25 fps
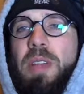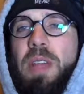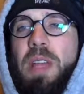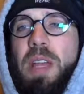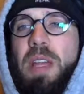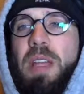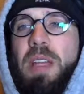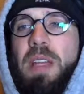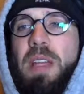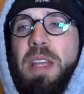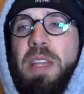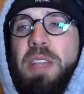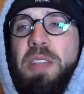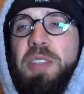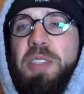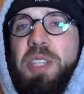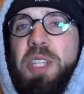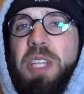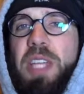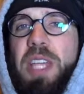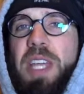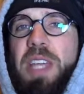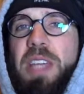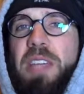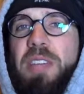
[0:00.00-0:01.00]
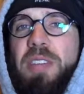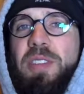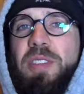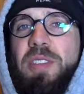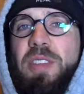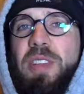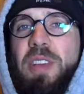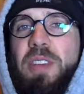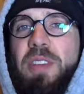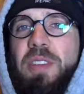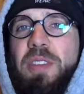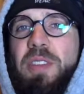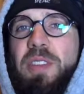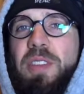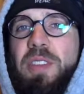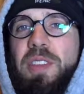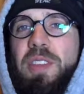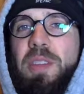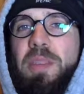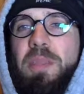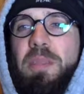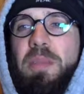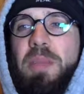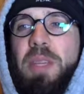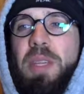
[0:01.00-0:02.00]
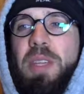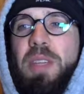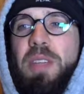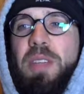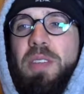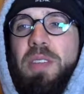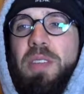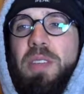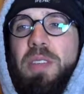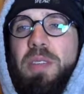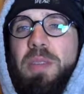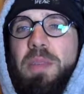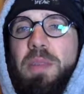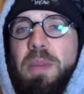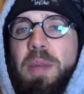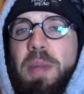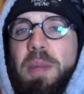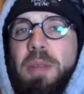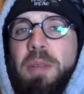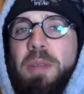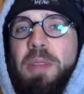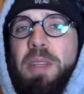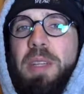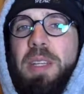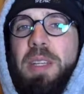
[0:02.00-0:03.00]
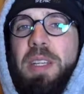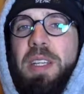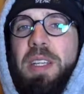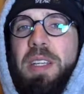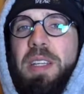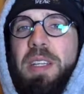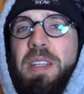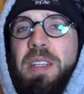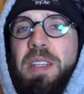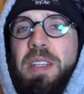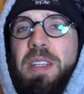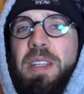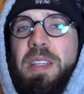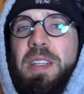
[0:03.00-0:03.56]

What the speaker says: and educate yourself in some means, either by reading,